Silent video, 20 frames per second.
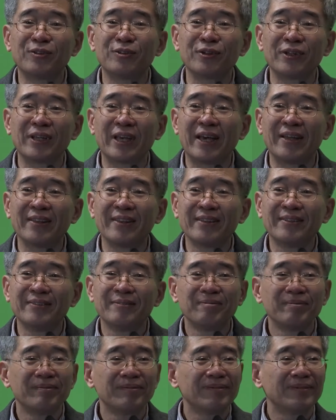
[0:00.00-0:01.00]
to get,
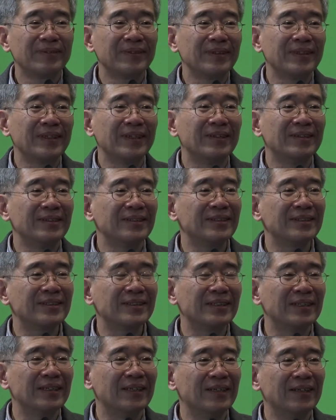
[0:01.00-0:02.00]

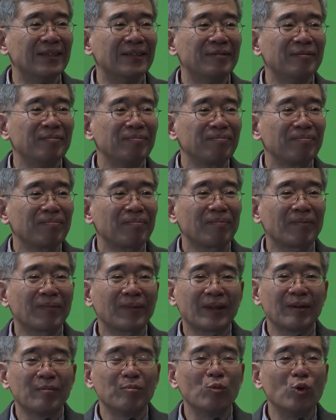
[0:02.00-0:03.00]
just
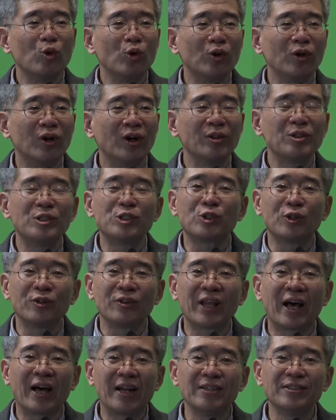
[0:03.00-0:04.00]
more additional
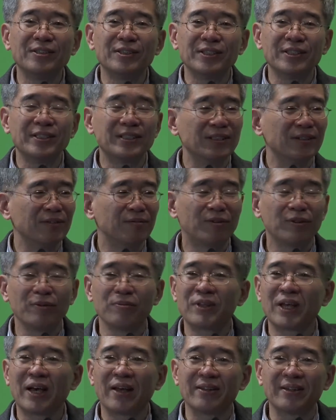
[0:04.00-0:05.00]
knowledge from
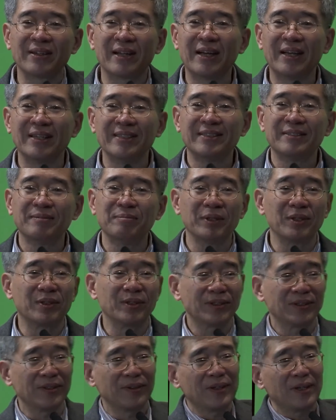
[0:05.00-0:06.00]
the other guys
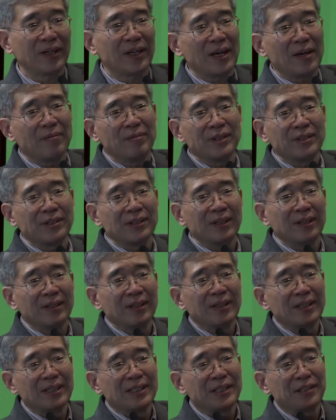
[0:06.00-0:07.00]
because the gap is
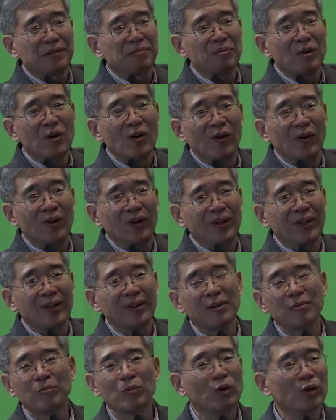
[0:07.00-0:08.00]
small.
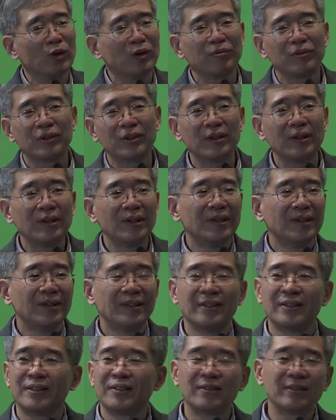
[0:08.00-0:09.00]
Moreover,
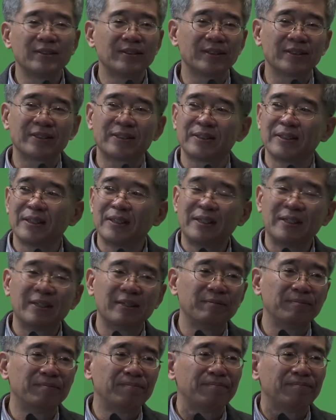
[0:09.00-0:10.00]
just
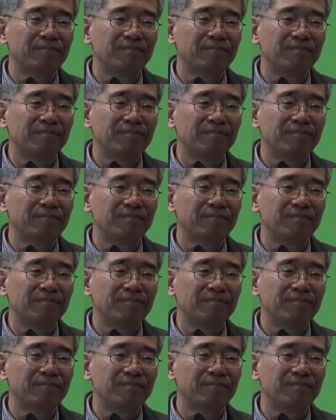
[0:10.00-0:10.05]
the